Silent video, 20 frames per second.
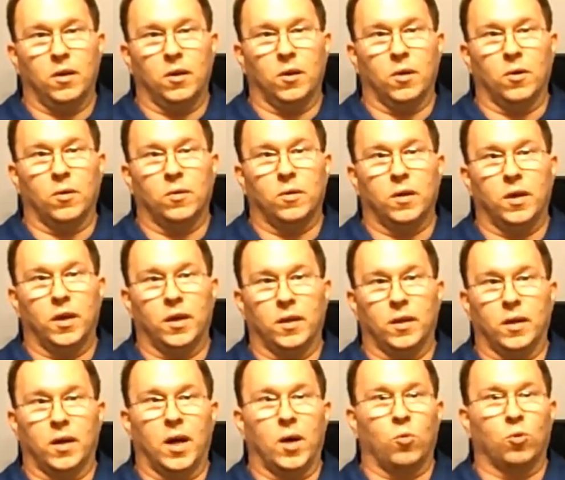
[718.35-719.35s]
and
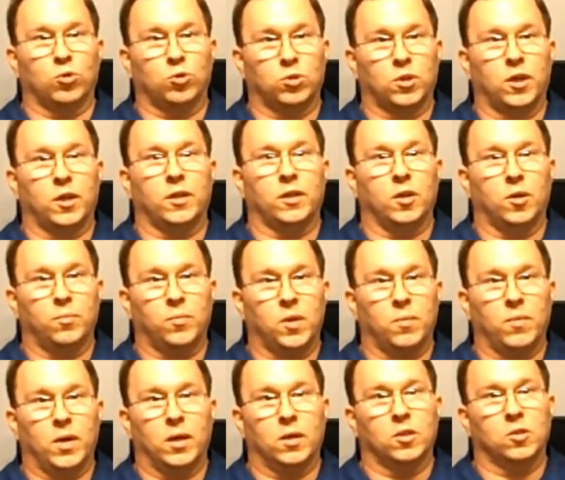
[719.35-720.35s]
that I will try to help
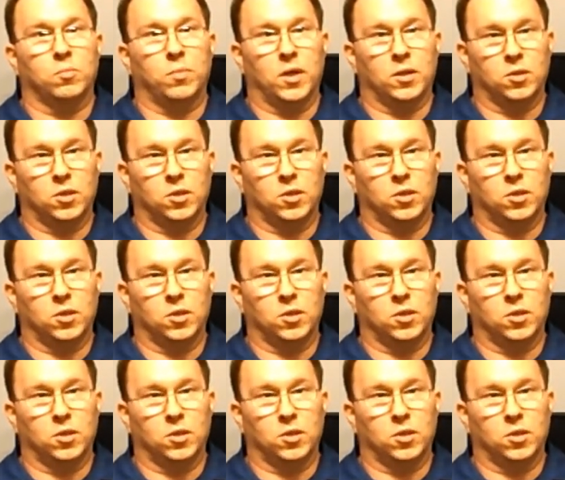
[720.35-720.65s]
them out as